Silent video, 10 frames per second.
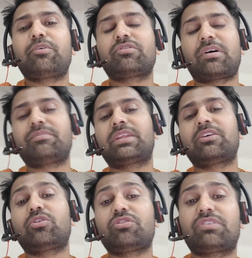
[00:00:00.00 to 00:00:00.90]
or
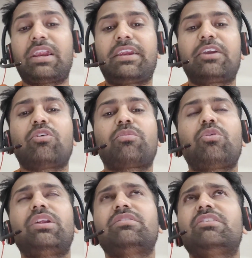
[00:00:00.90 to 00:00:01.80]
something, static or boolean.